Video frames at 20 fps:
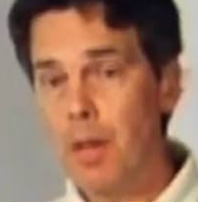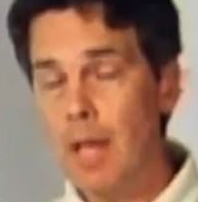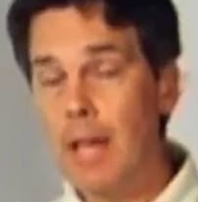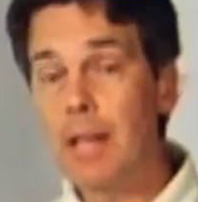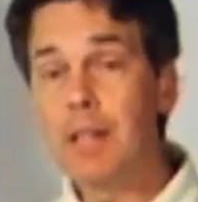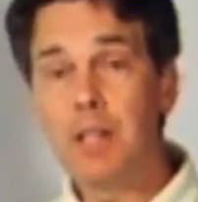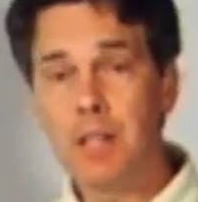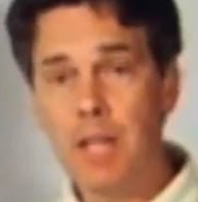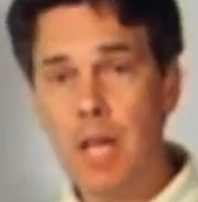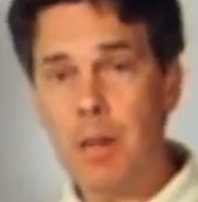
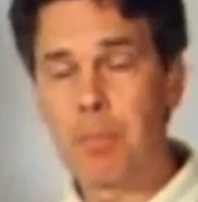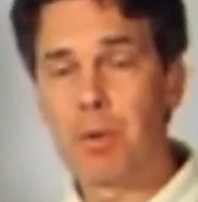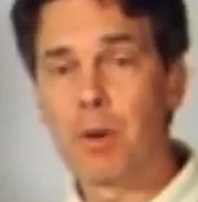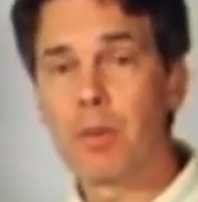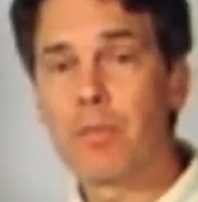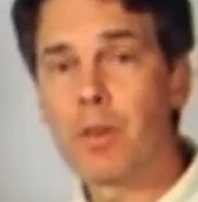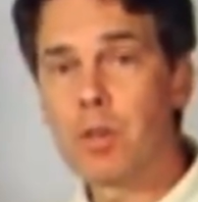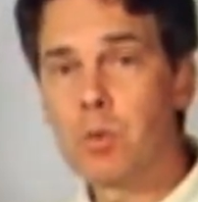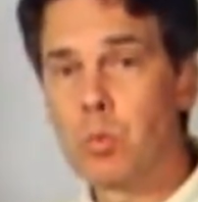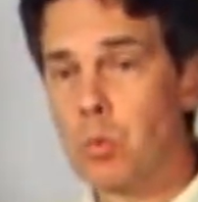And in that
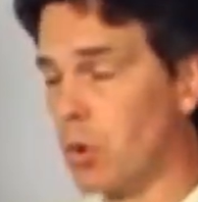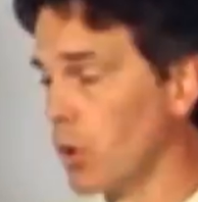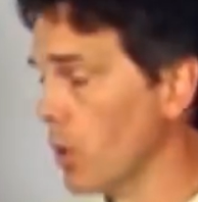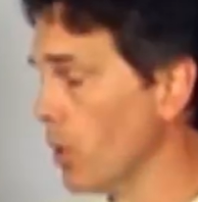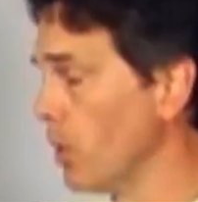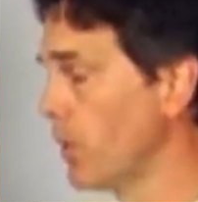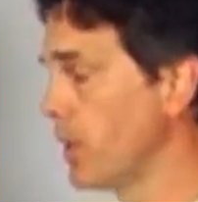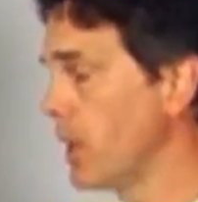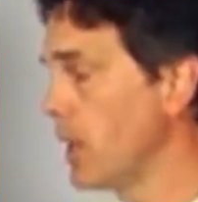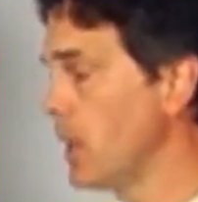perfect
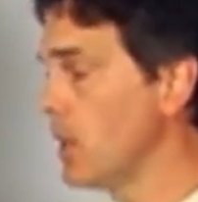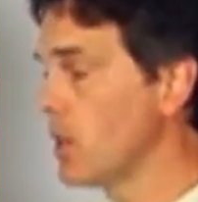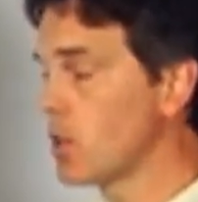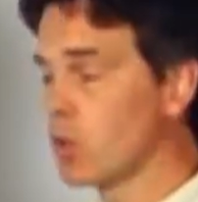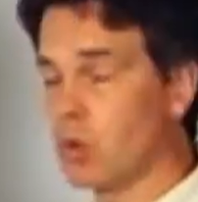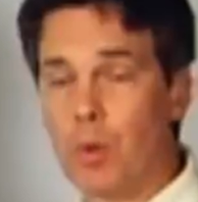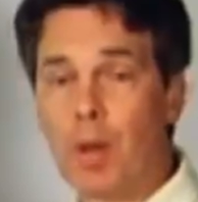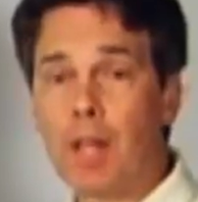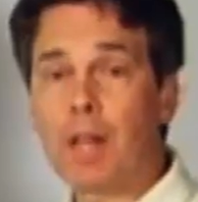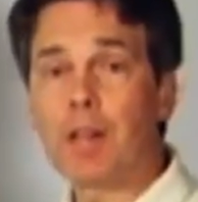world, he
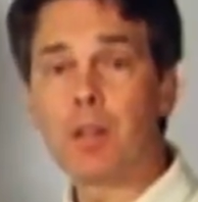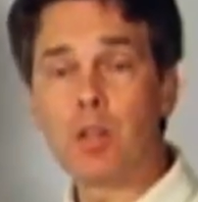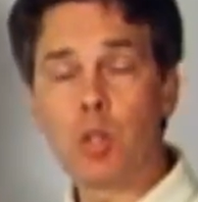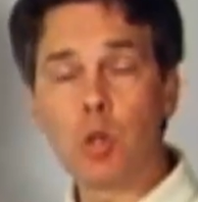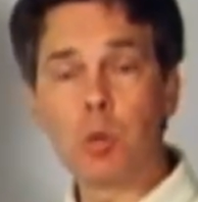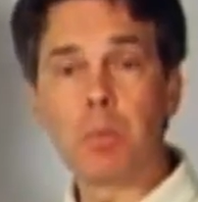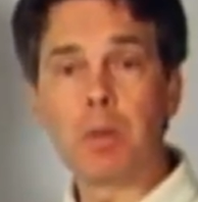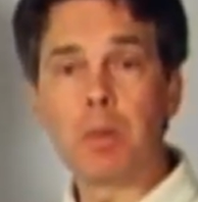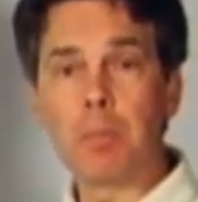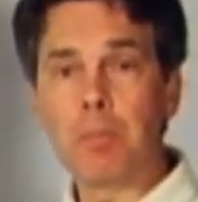created
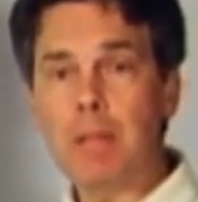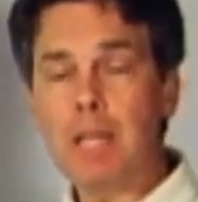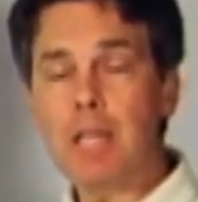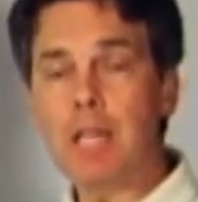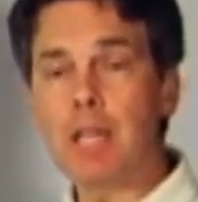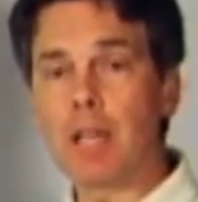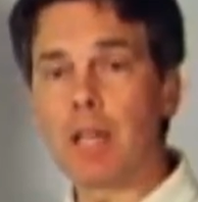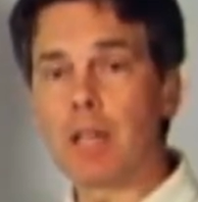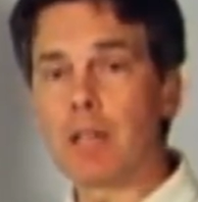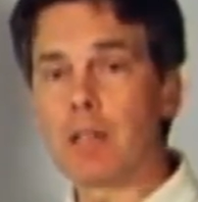human
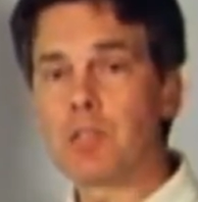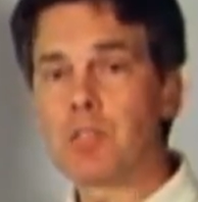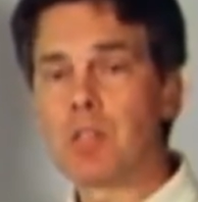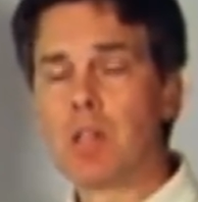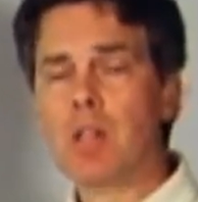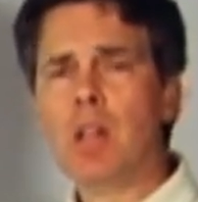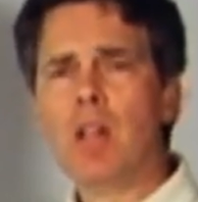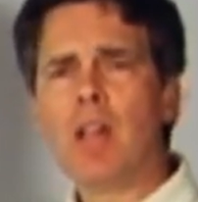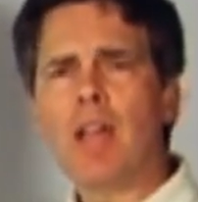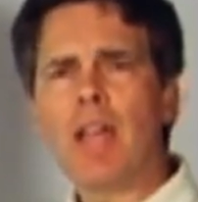beings,
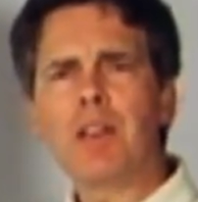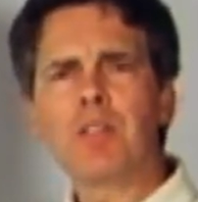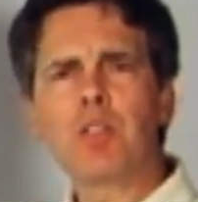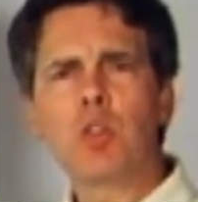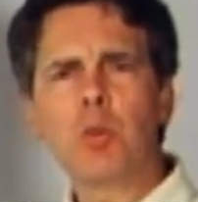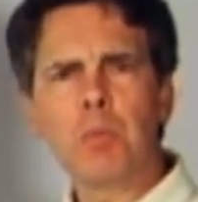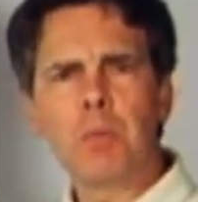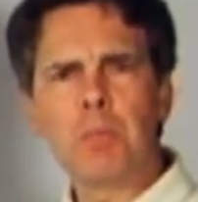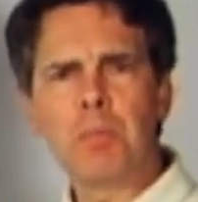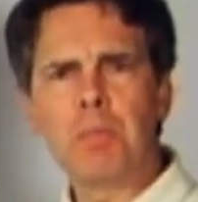and
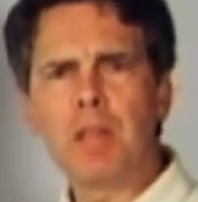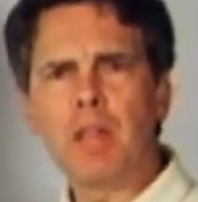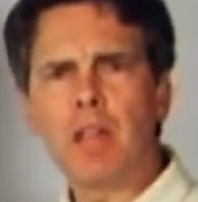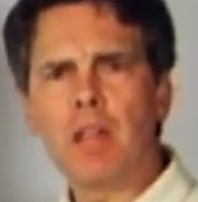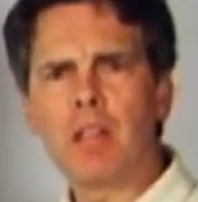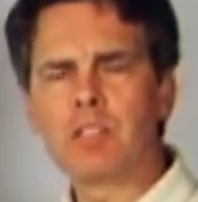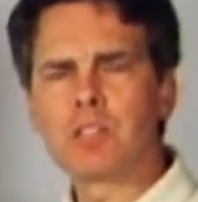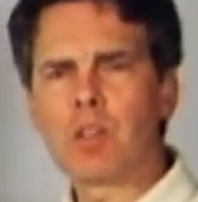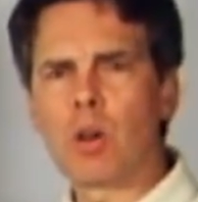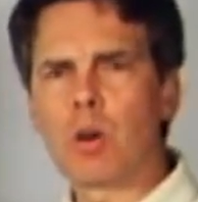human
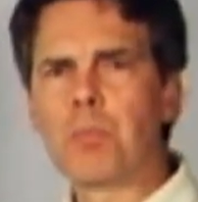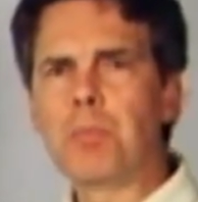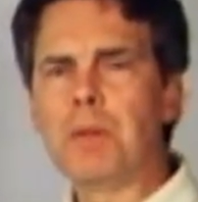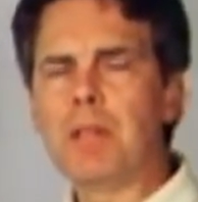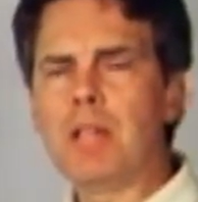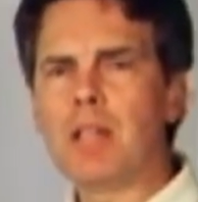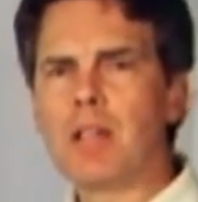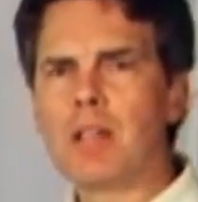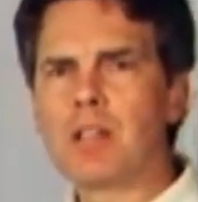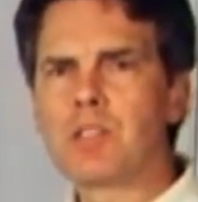beings are
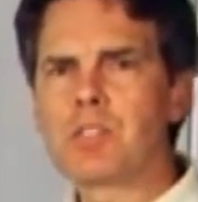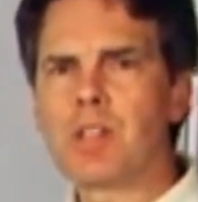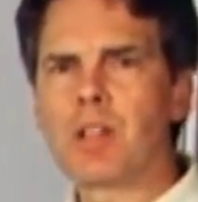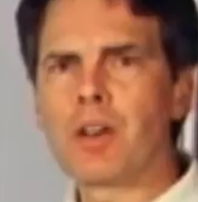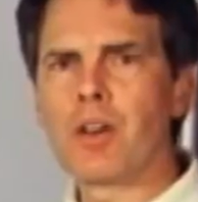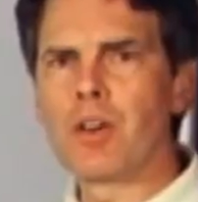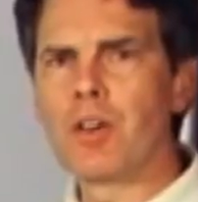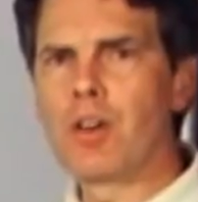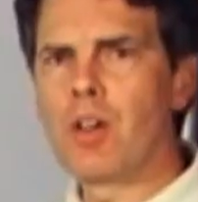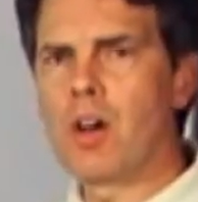beings that
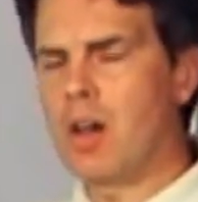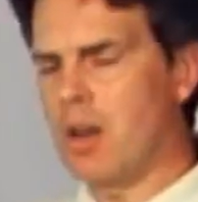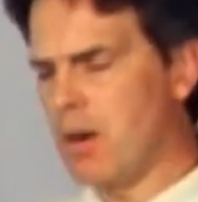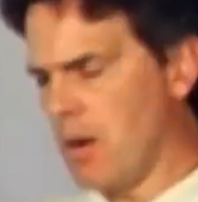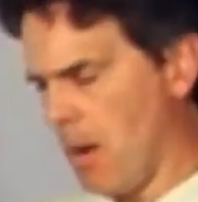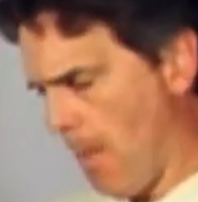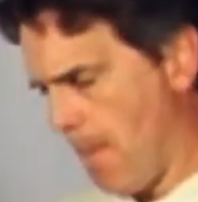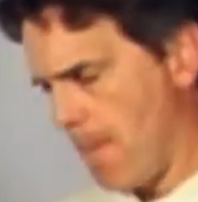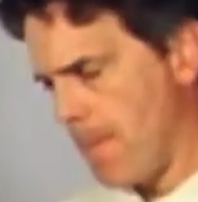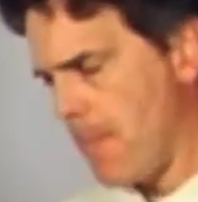are not
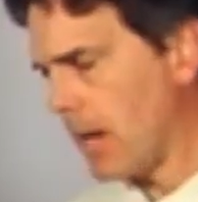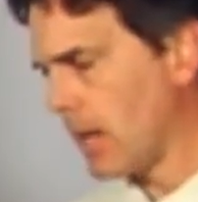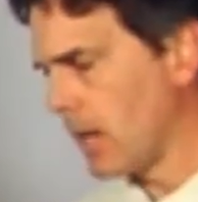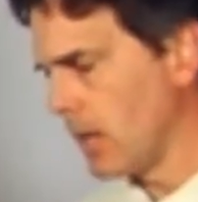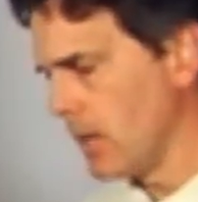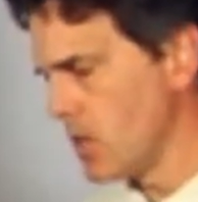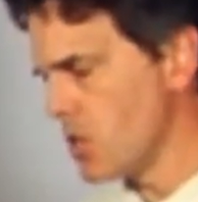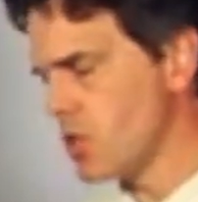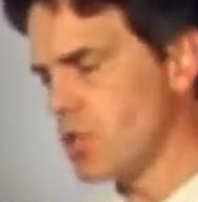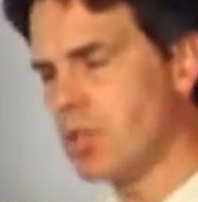
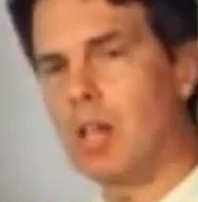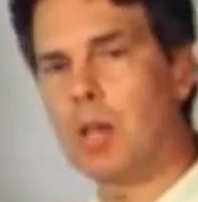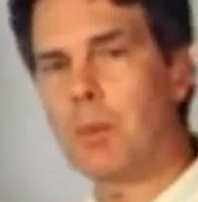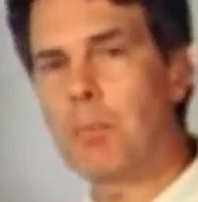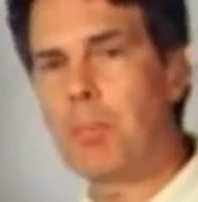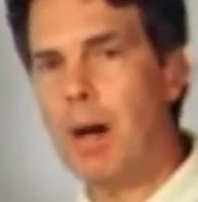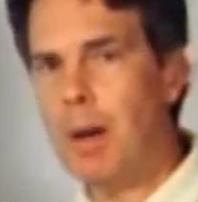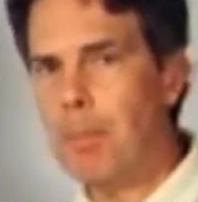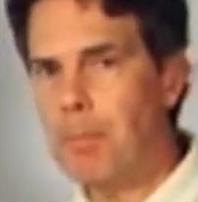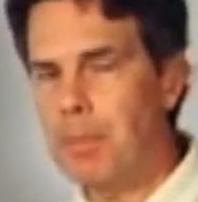mechanistic
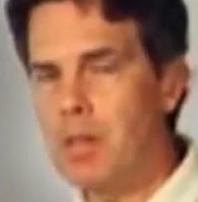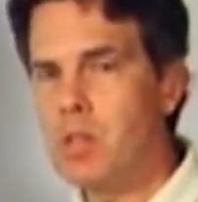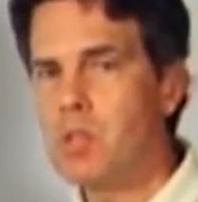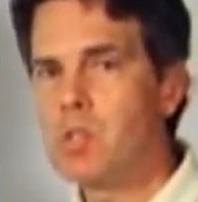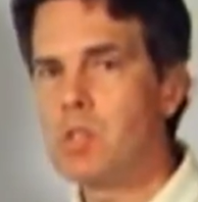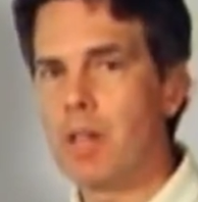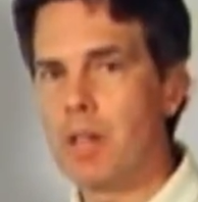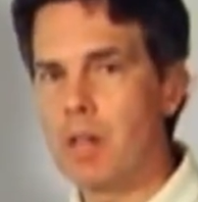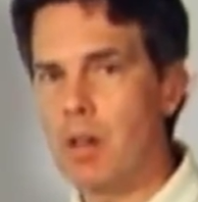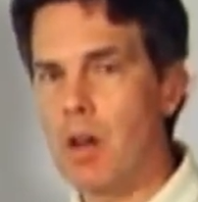
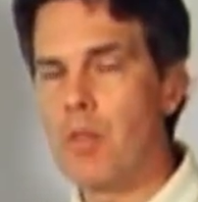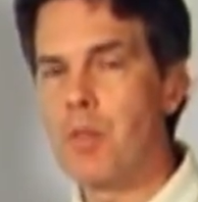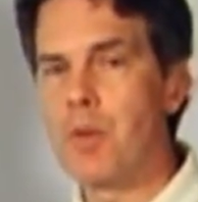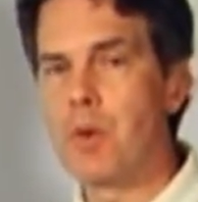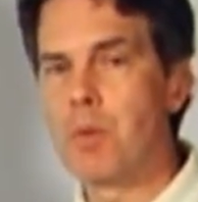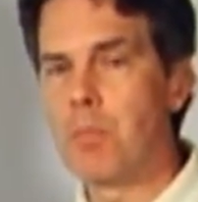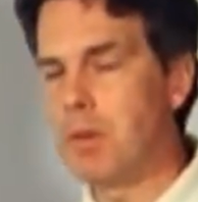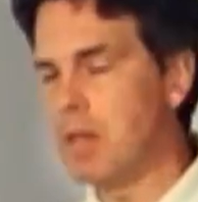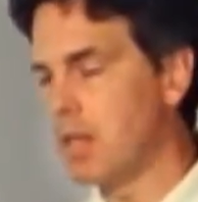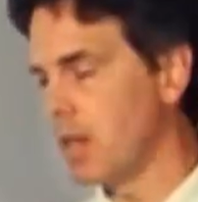puppets like
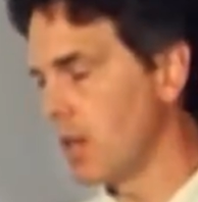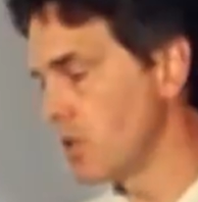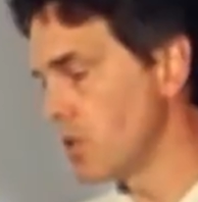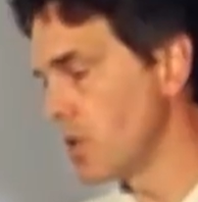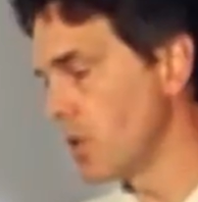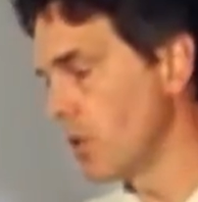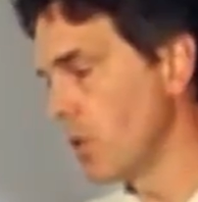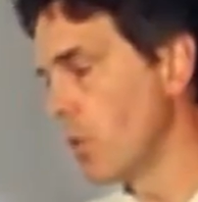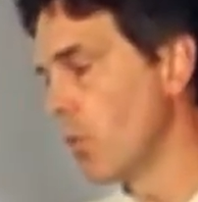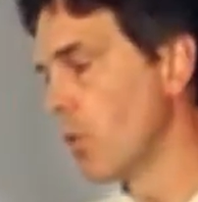other beings in the